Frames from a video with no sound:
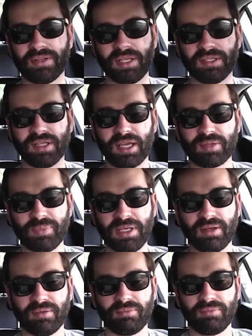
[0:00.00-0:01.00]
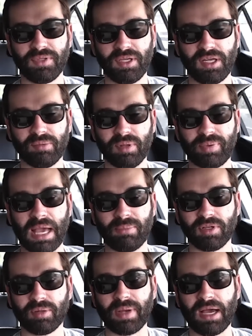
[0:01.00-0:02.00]
that you'd like me to hear me
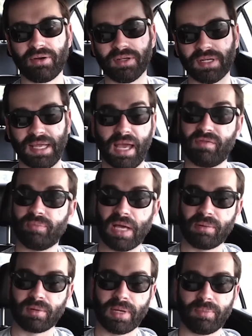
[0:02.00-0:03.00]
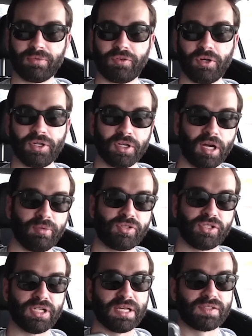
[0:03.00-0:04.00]
babble about and I haven't babbled about before, you can always
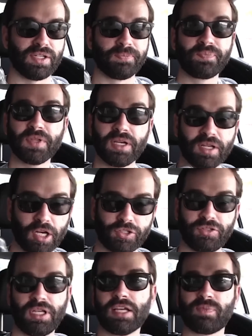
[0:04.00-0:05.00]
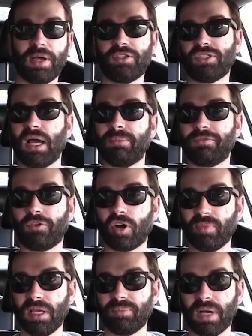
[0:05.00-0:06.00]
suggest it. It also does my job for
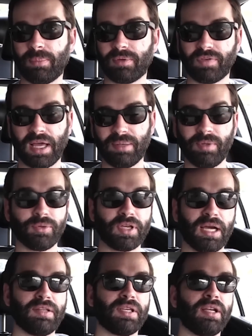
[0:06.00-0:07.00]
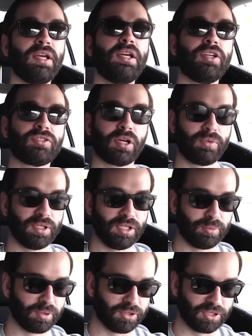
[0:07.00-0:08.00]
me by providing me with content. So I really
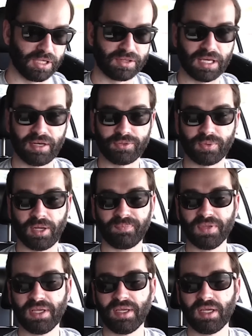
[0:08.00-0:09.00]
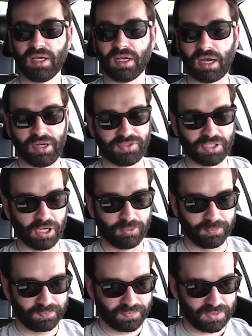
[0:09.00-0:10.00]
appreciate that as well. All right,
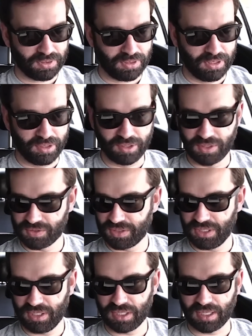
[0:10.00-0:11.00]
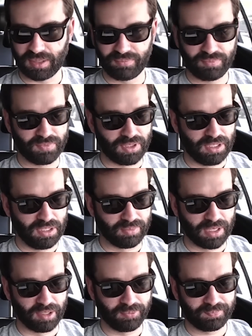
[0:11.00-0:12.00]
so here is the um, the
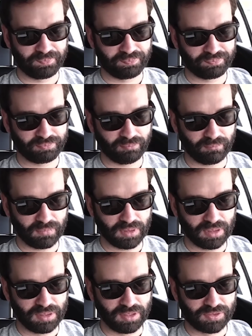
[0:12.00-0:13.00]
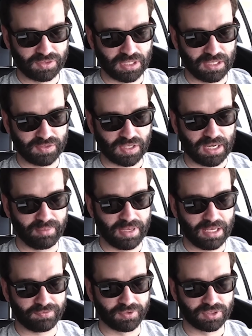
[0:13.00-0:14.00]
email. It says, "Hi
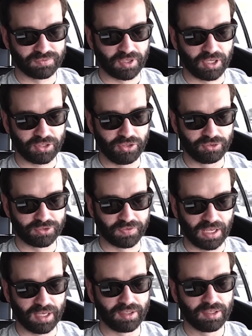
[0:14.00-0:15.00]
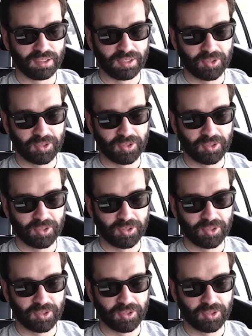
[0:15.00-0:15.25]
Matt. First of all, huge fan.